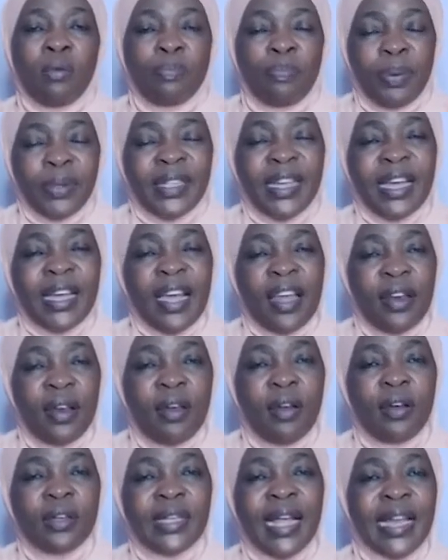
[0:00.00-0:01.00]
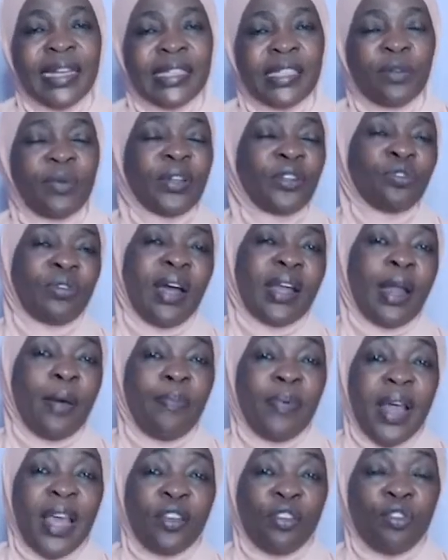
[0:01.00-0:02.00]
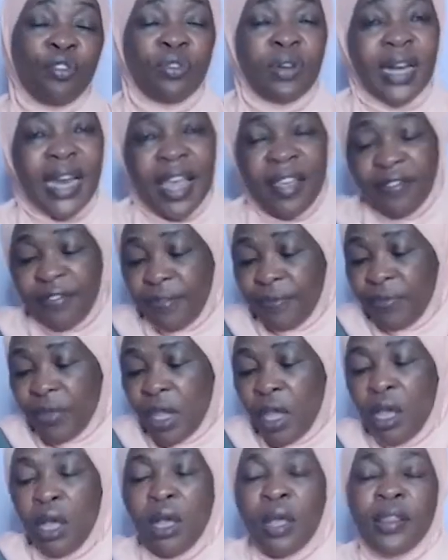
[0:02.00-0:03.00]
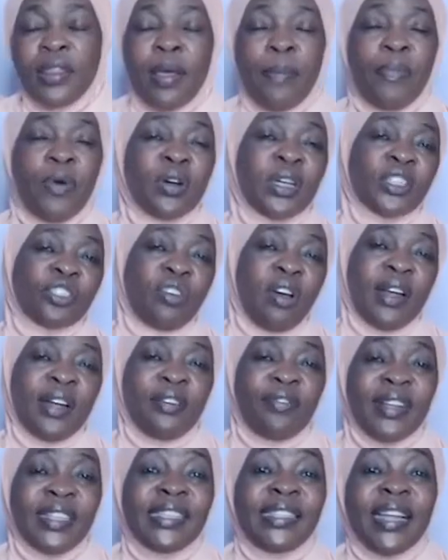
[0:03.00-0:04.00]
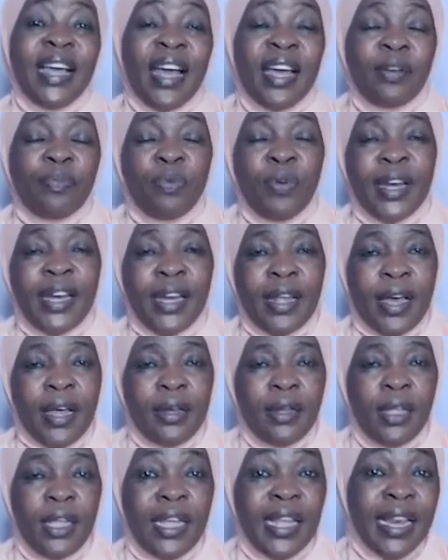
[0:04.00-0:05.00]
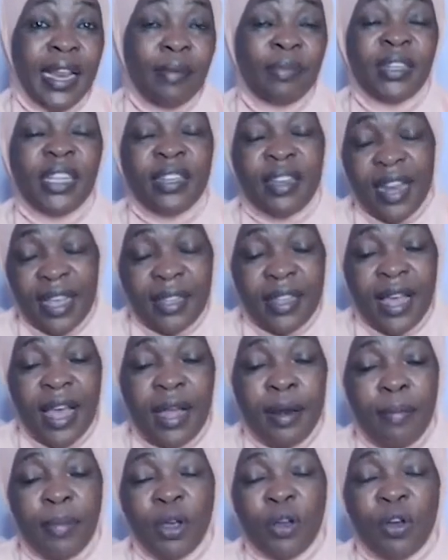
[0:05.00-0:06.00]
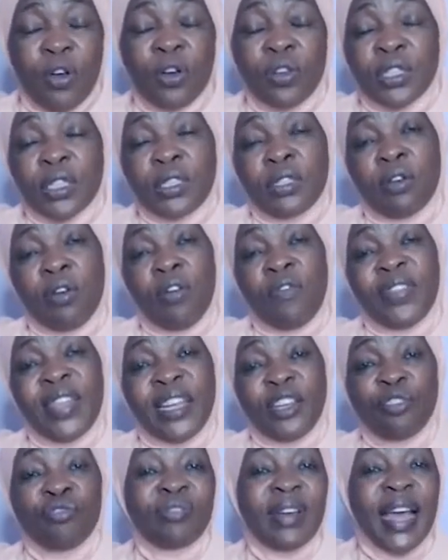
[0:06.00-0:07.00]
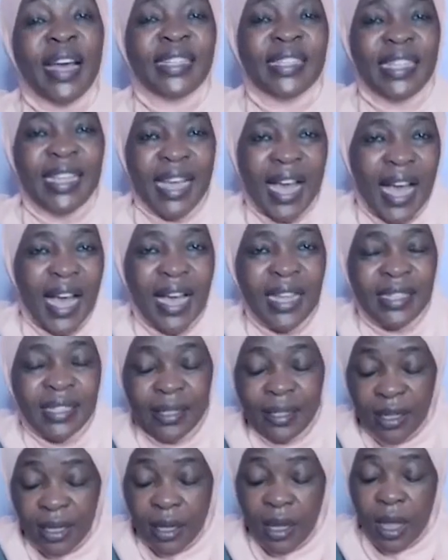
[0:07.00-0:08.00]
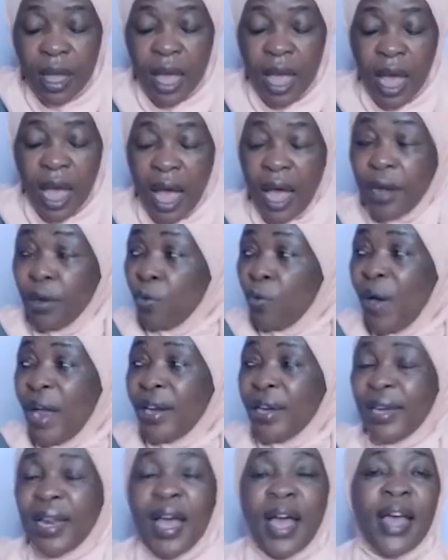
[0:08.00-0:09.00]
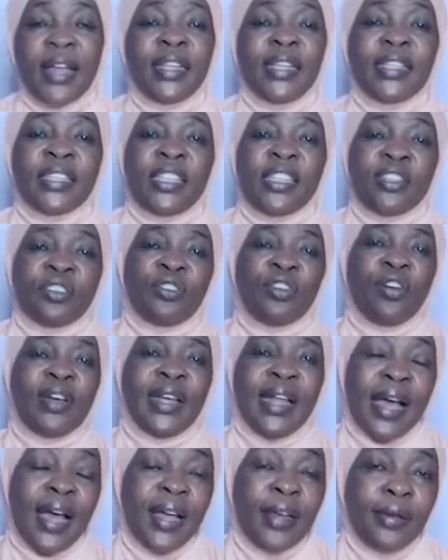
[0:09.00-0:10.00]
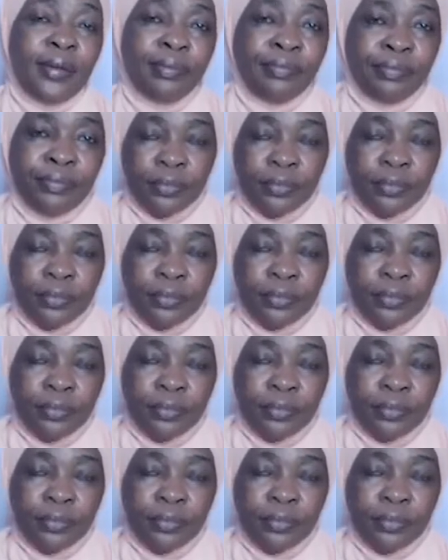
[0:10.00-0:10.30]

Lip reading: But take a note and see what you can apply in your own life. The book is called Rich Dad, Poor Dad. He named it like that because of the two dads he has. And one dad is his real dad,